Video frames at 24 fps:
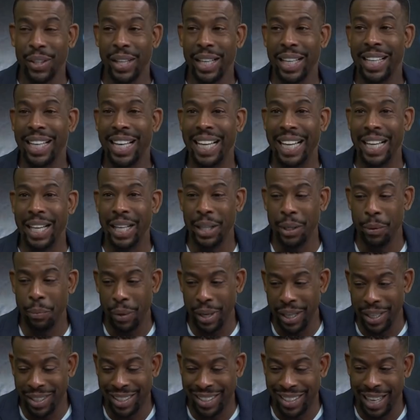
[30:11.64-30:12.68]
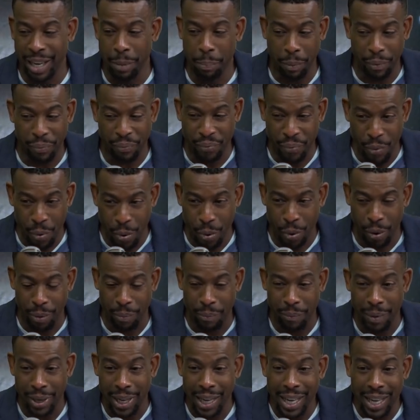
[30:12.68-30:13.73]
in any way, shape, or
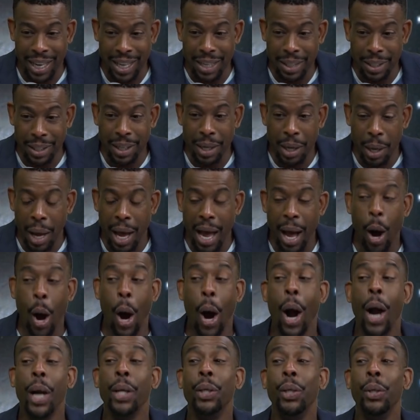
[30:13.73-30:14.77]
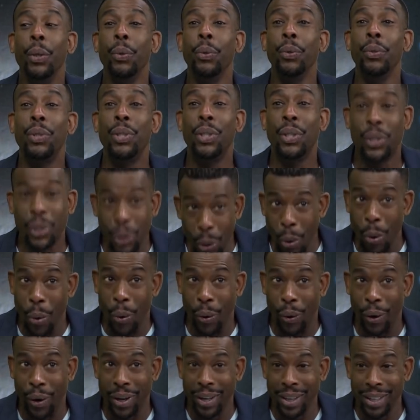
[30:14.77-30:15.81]
form. Are you
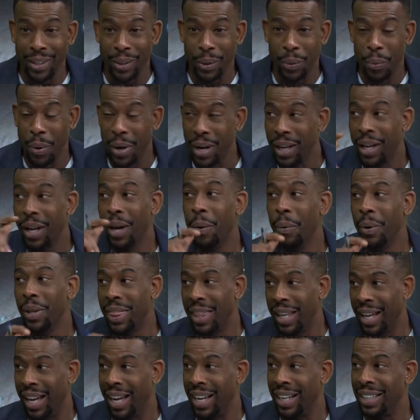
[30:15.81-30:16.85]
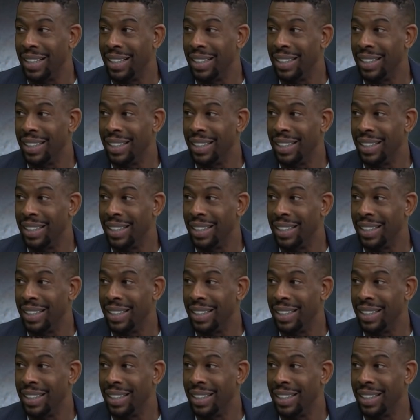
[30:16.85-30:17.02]
sure you want to go with that?